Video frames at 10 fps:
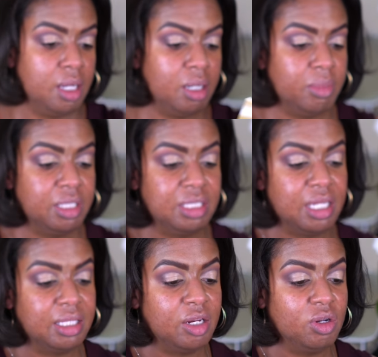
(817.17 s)
And I'm going to
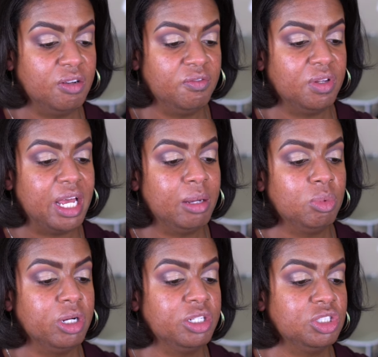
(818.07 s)
take that on a flat
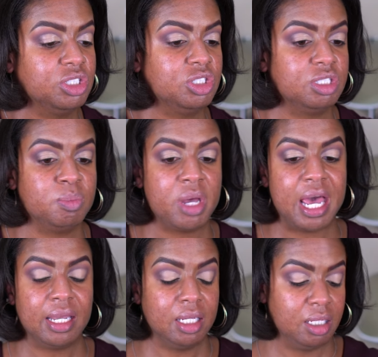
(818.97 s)
brush and just
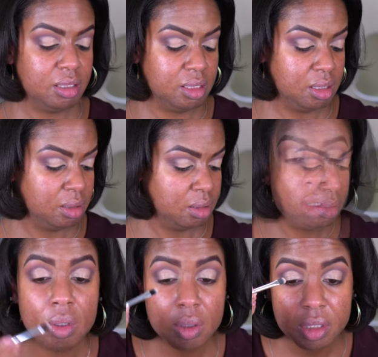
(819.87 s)
pack it
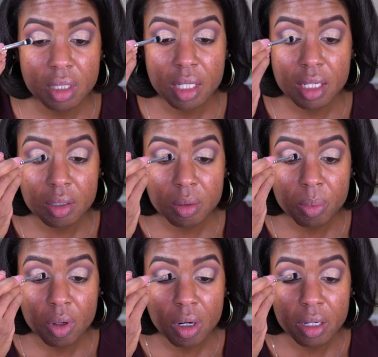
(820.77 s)
on the inner
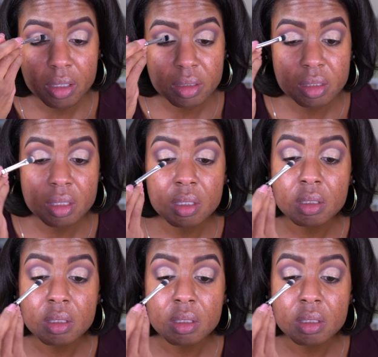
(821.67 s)
part.